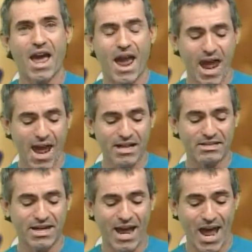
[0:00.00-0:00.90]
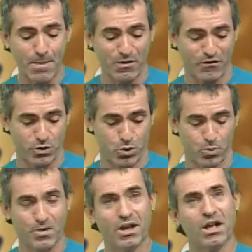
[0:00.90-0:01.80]
and
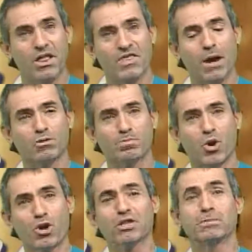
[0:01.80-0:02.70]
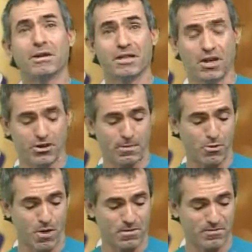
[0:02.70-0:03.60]
Tamiflu that was purchased by the health
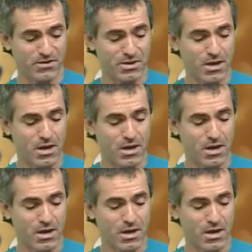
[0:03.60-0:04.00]
department.